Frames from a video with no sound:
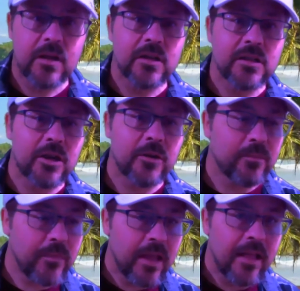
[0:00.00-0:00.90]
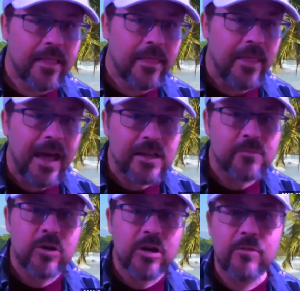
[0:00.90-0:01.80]
So that's
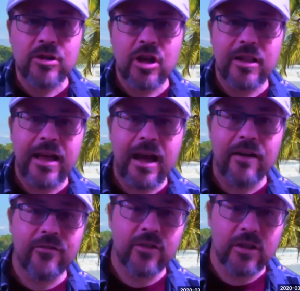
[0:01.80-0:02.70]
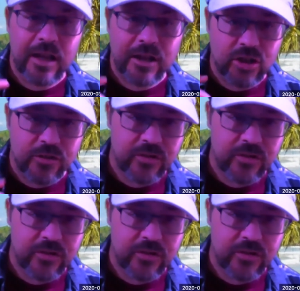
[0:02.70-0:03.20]
pretty much all I have for the lecture for